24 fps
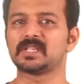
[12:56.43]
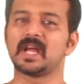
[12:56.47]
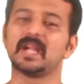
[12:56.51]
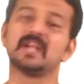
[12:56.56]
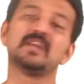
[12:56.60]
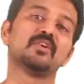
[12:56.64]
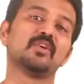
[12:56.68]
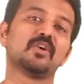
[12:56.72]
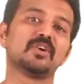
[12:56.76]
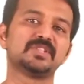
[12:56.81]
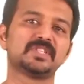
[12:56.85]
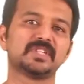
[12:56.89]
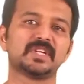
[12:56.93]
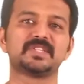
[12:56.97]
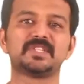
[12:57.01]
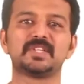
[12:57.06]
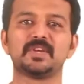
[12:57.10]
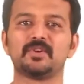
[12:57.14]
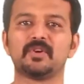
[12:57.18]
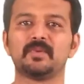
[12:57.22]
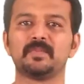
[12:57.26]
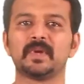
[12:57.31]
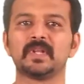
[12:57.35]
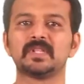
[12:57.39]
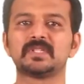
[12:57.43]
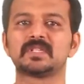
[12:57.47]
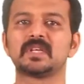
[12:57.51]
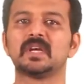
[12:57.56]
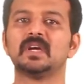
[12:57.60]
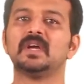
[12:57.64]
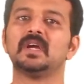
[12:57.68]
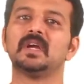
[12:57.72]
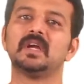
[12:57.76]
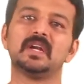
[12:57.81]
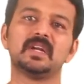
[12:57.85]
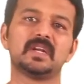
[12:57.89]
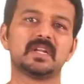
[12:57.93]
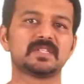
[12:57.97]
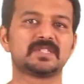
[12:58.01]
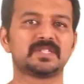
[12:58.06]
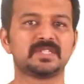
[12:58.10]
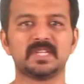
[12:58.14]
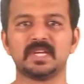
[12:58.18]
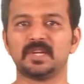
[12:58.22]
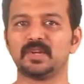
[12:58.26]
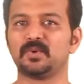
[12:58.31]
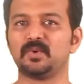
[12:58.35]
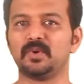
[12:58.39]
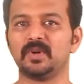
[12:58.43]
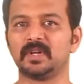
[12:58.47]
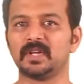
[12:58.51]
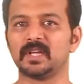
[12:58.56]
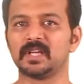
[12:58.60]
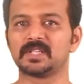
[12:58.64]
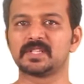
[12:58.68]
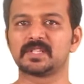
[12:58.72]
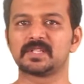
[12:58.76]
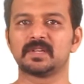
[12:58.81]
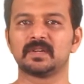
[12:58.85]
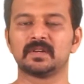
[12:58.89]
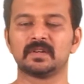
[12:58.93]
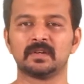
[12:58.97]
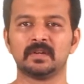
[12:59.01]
and logic 0 means it is 0 voltage.